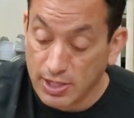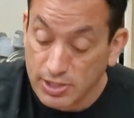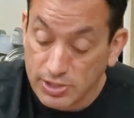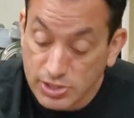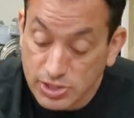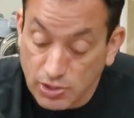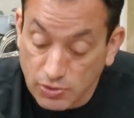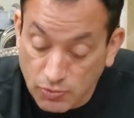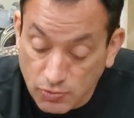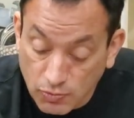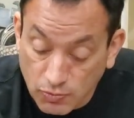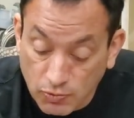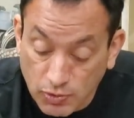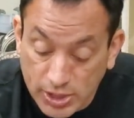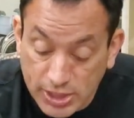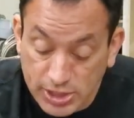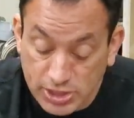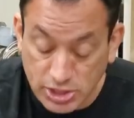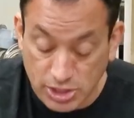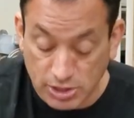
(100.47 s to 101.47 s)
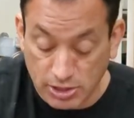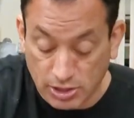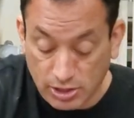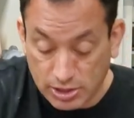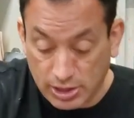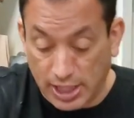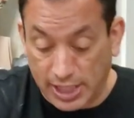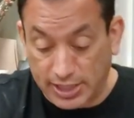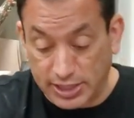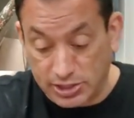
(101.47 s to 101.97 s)
So what it should
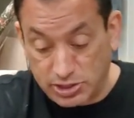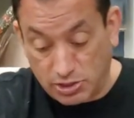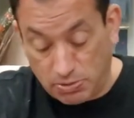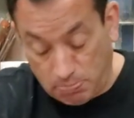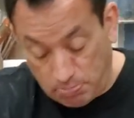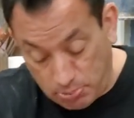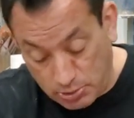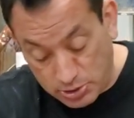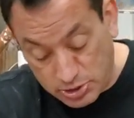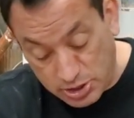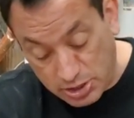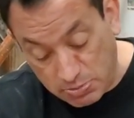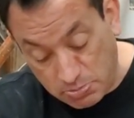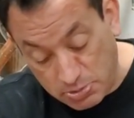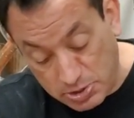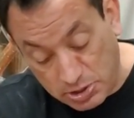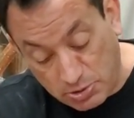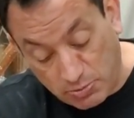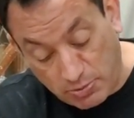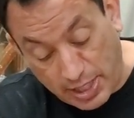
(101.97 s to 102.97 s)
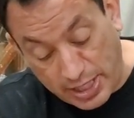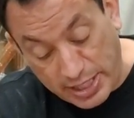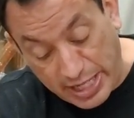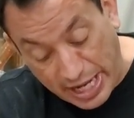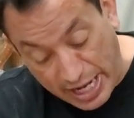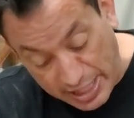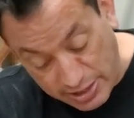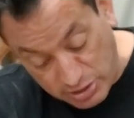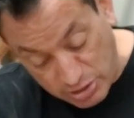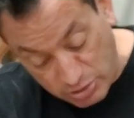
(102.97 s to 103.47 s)
look like is you push in with the right
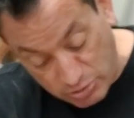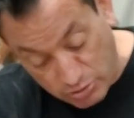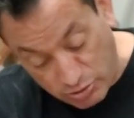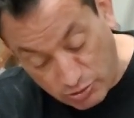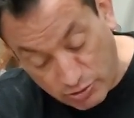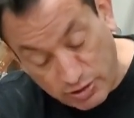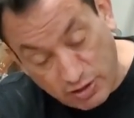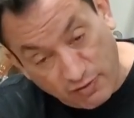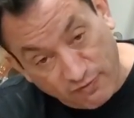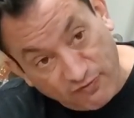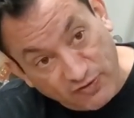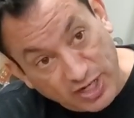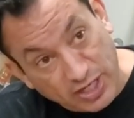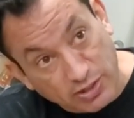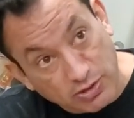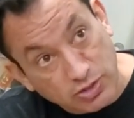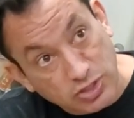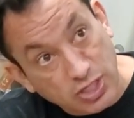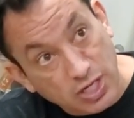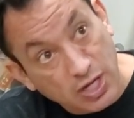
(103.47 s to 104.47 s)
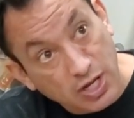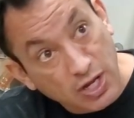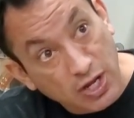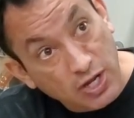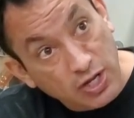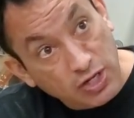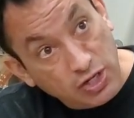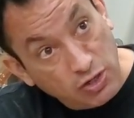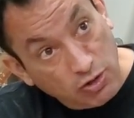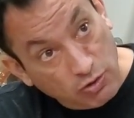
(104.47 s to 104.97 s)
hand, you curl your fingers.
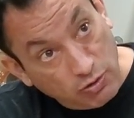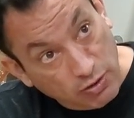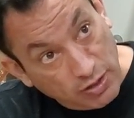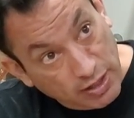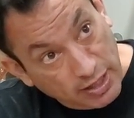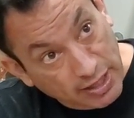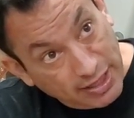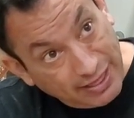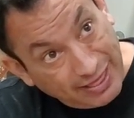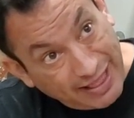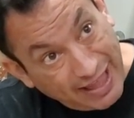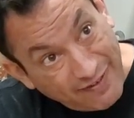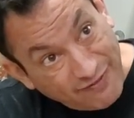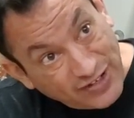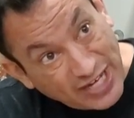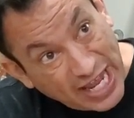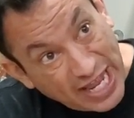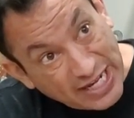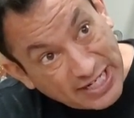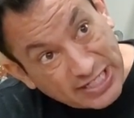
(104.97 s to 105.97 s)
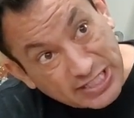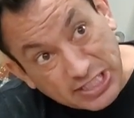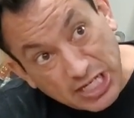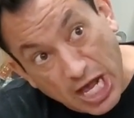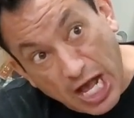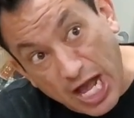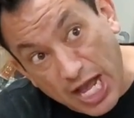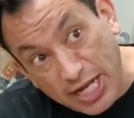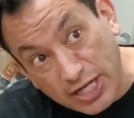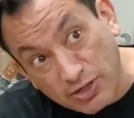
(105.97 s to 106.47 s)
Your left hand is
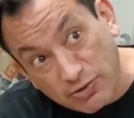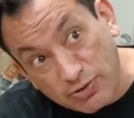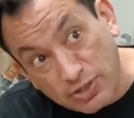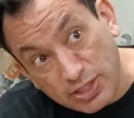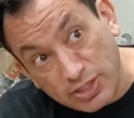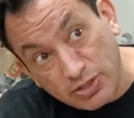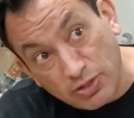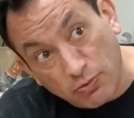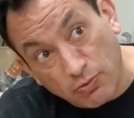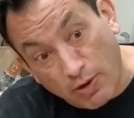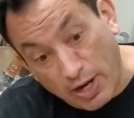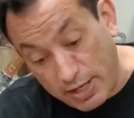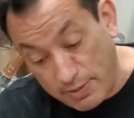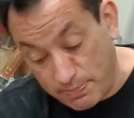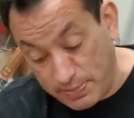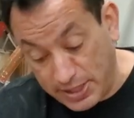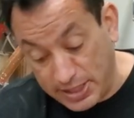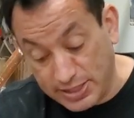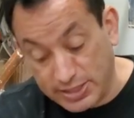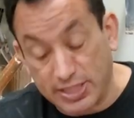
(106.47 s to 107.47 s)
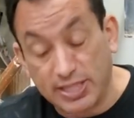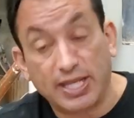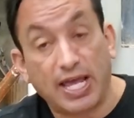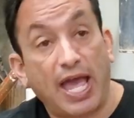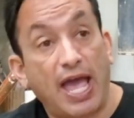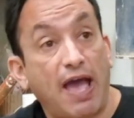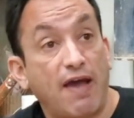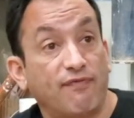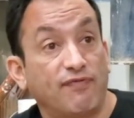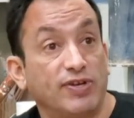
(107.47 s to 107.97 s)
higher than your right because of the
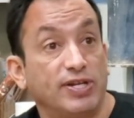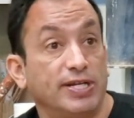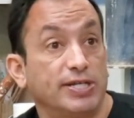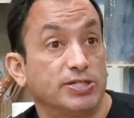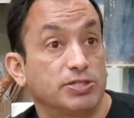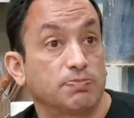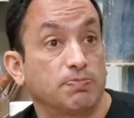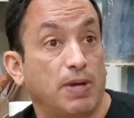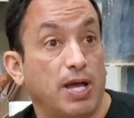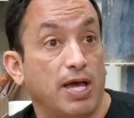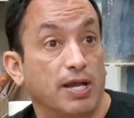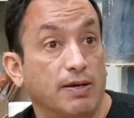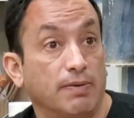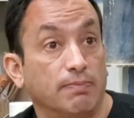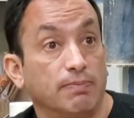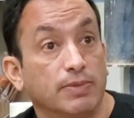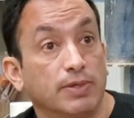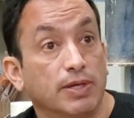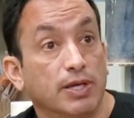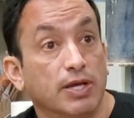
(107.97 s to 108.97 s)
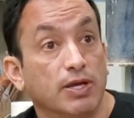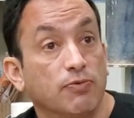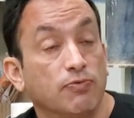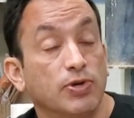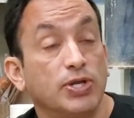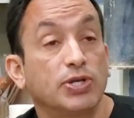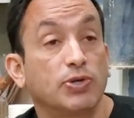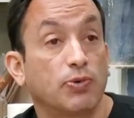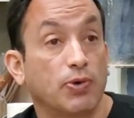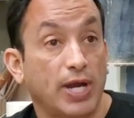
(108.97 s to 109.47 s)
½ inch bottom.
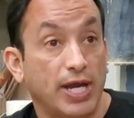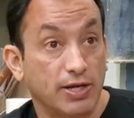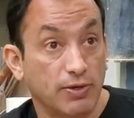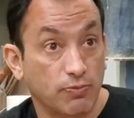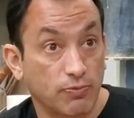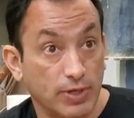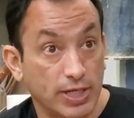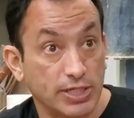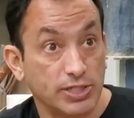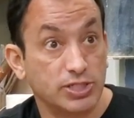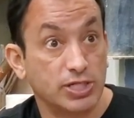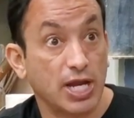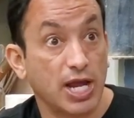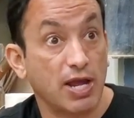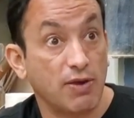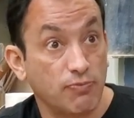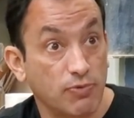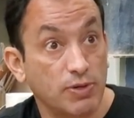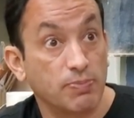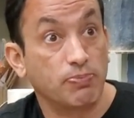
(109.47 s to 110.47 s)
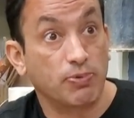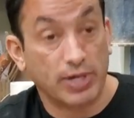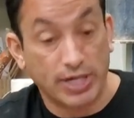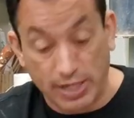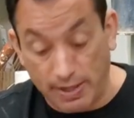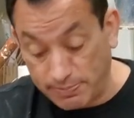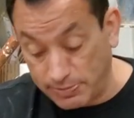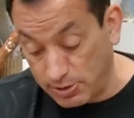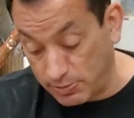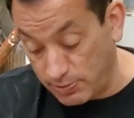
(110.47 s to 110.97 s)
We create a ridge and we
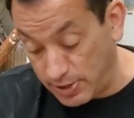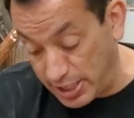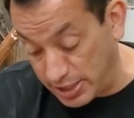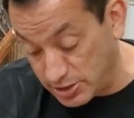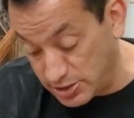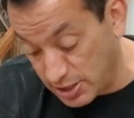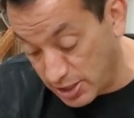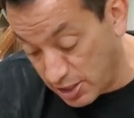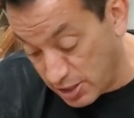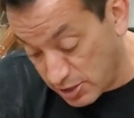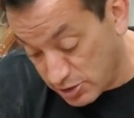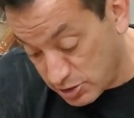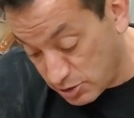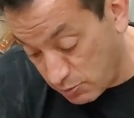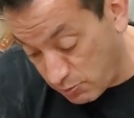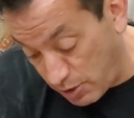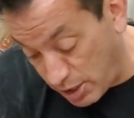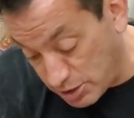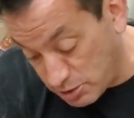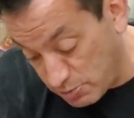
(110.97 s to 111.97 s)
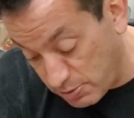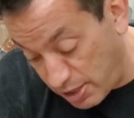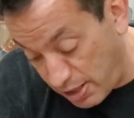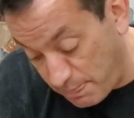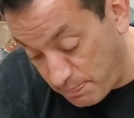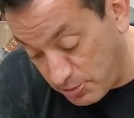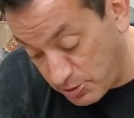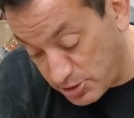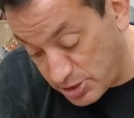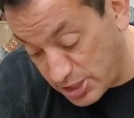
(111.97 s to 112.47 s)
bring up the ridge. So watch when
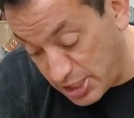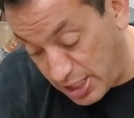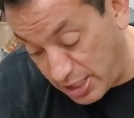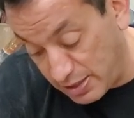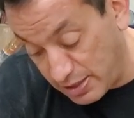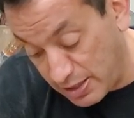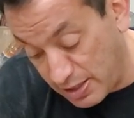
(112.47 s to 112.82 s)
I push in.